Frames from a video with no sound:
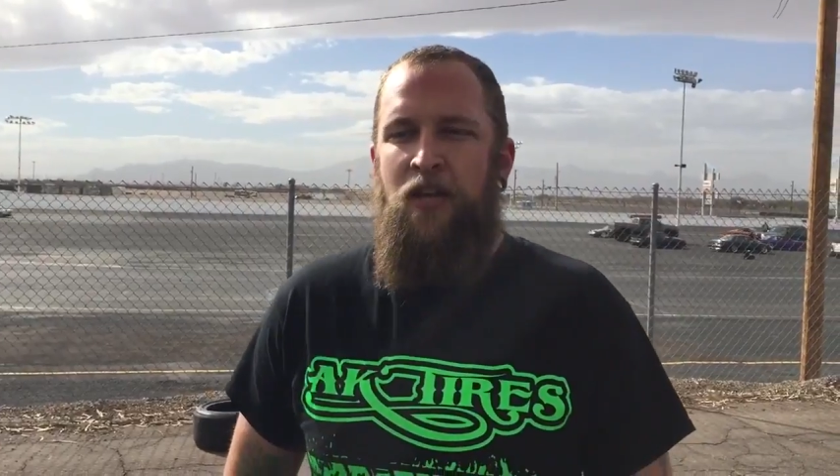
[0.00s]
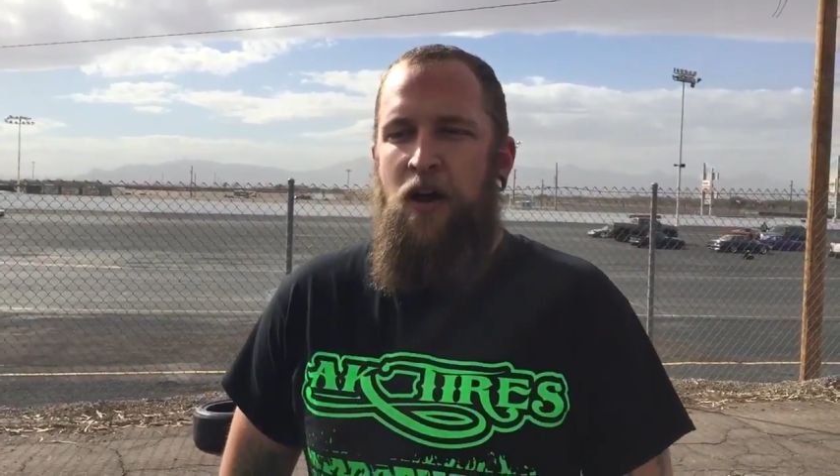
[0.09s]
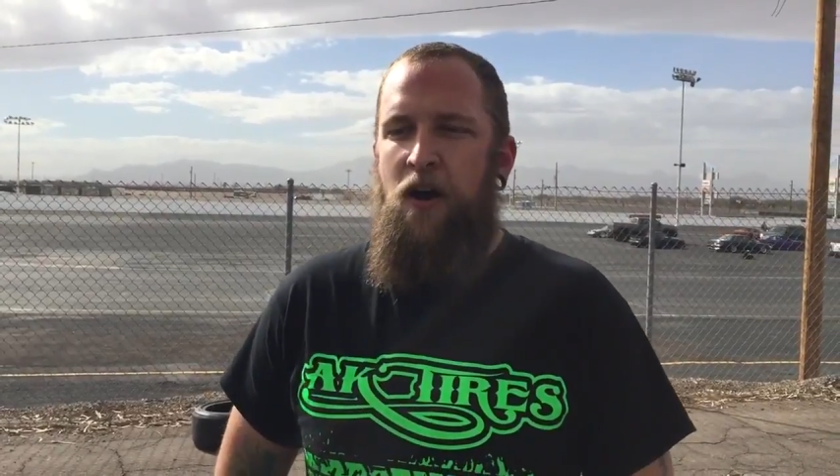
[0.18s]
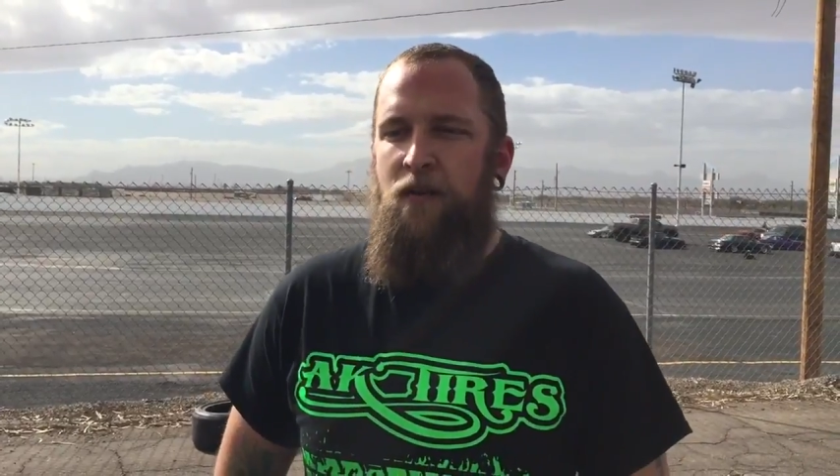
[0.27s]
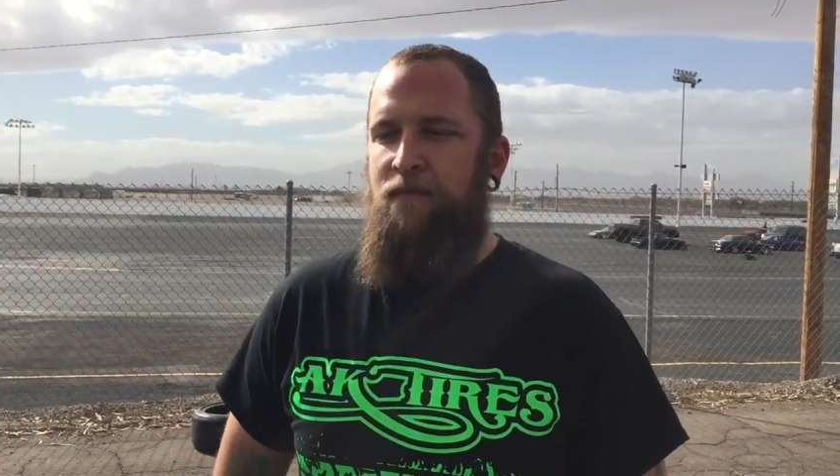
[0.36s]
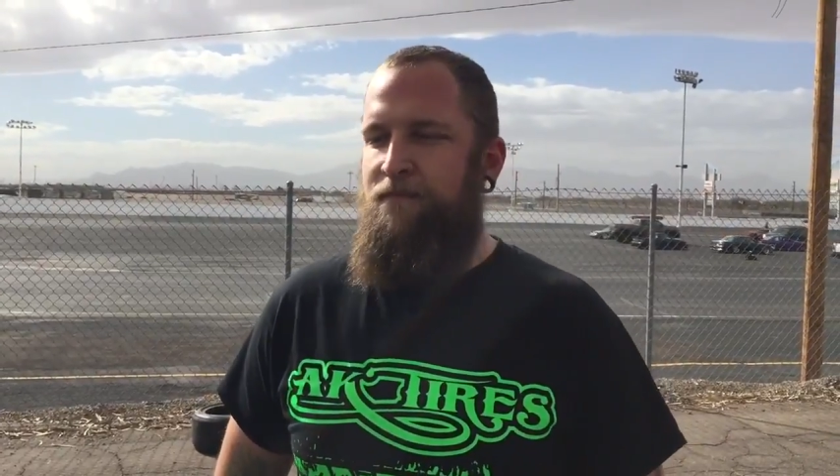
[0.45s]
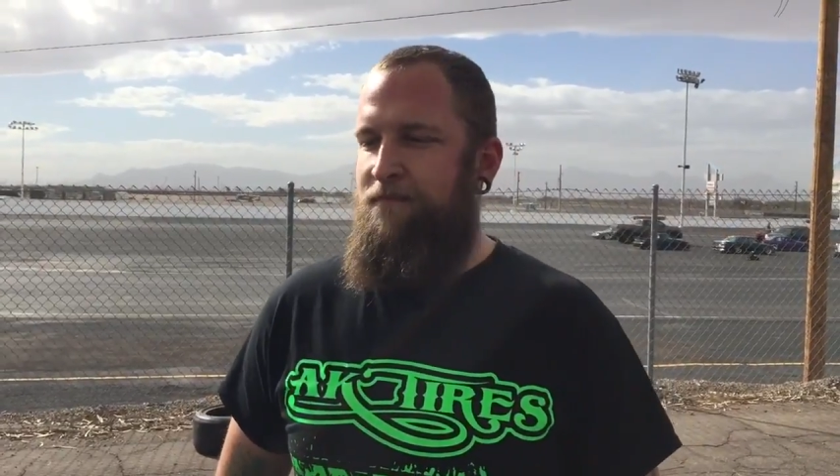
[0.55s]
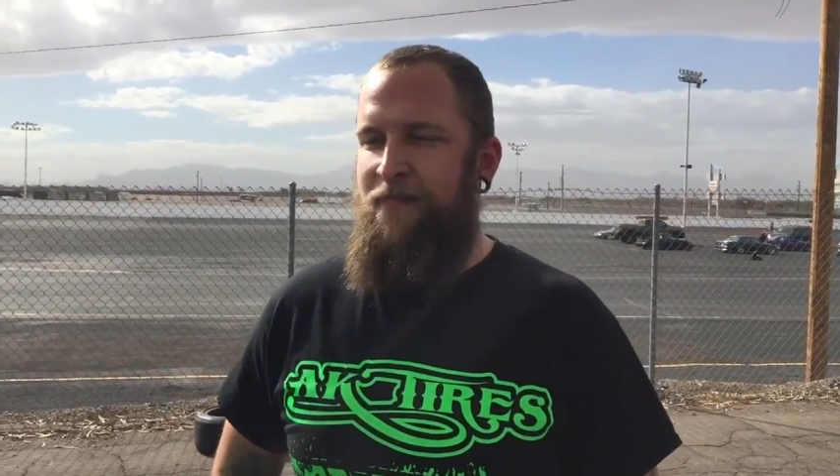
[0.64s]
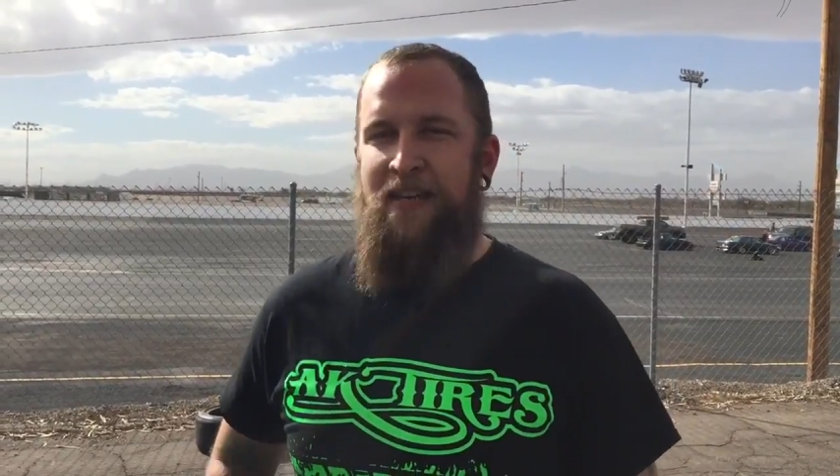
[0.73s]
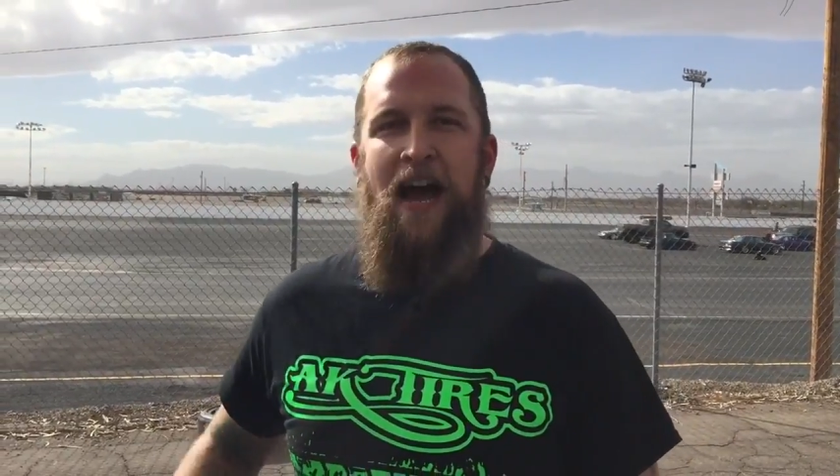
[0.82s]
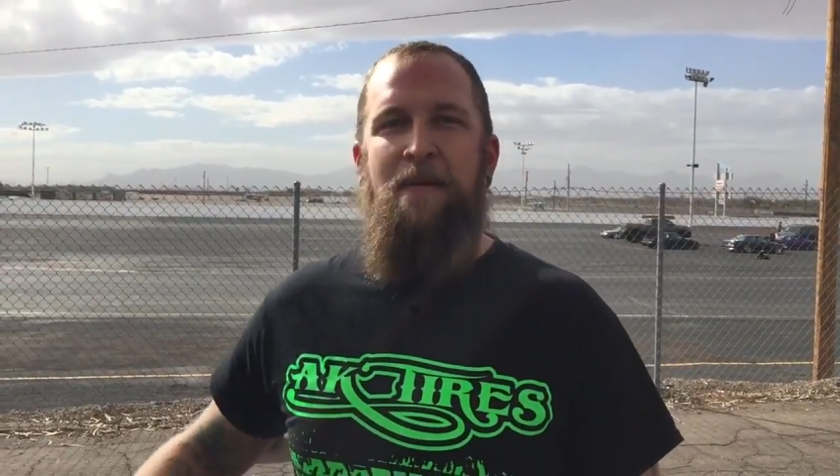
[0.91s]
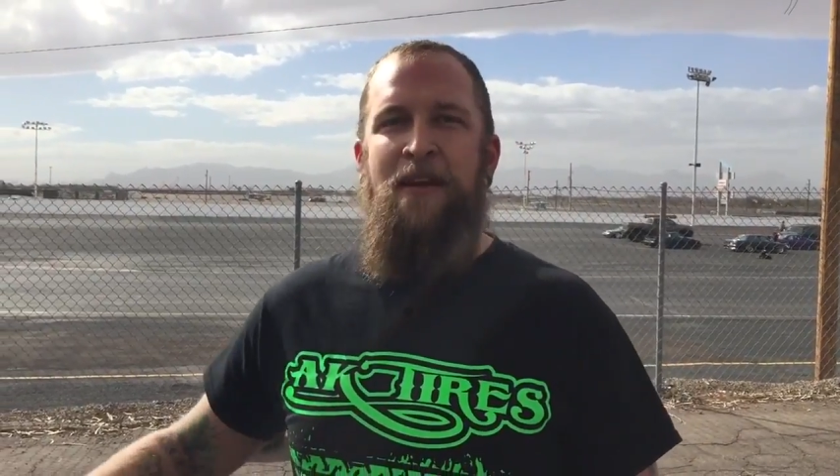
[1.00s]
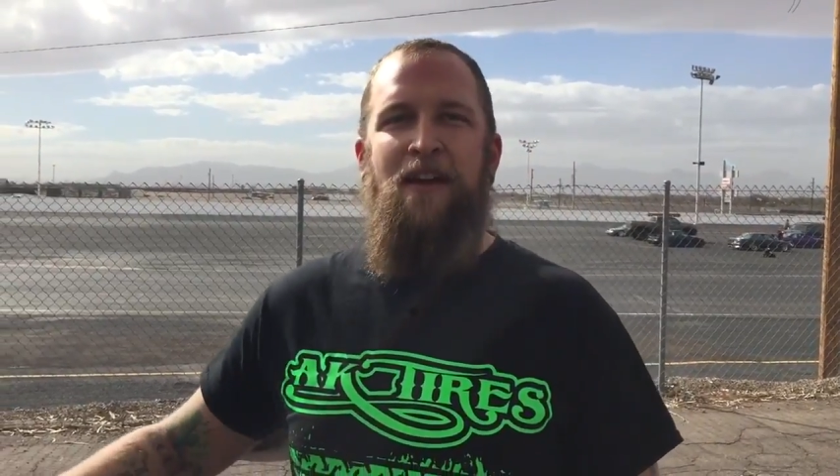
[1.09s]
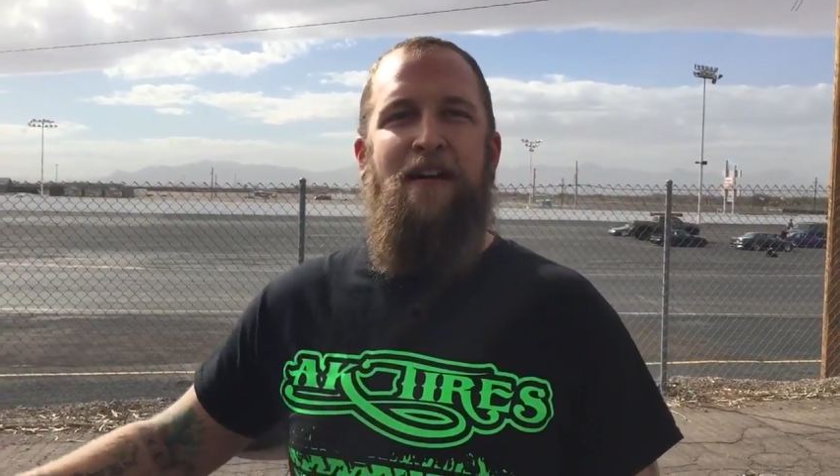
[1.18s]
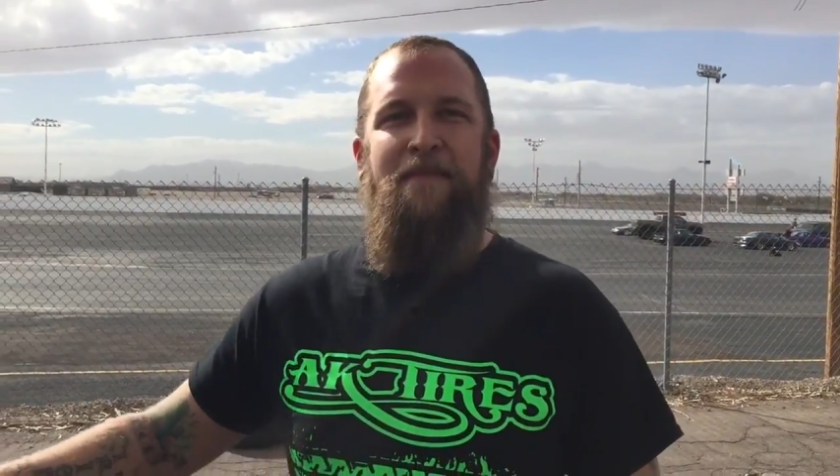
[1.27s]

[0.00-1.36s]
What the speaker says: So now I'm here,